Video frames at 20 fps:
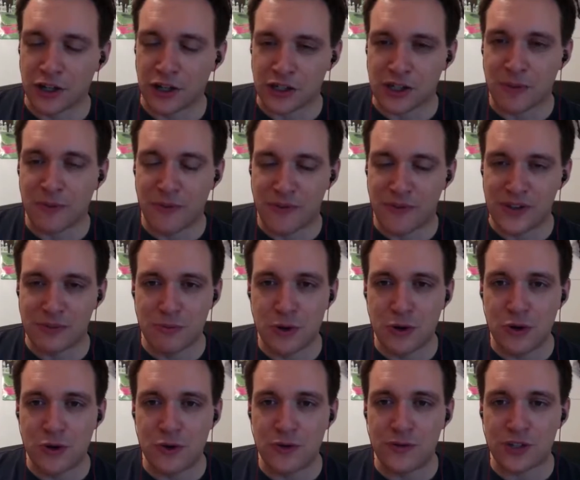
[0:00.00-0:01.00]
like some of his
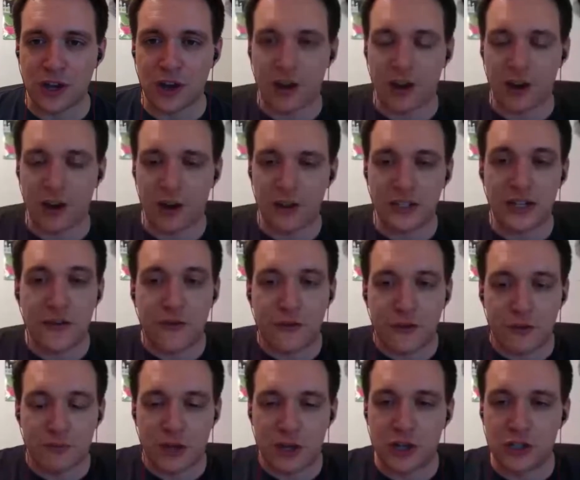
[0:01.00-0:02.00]
moves are
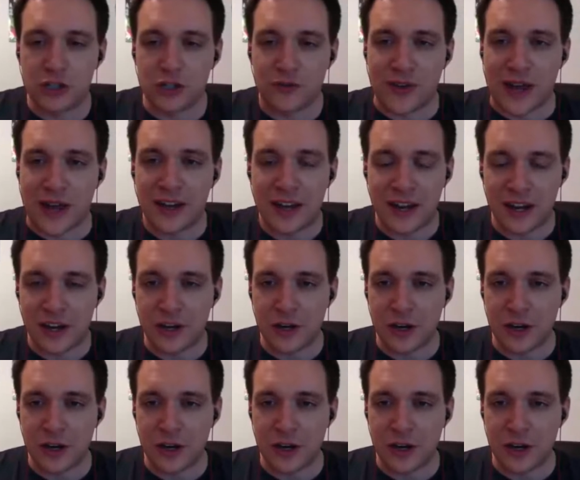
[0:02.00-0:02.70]
different because of that. They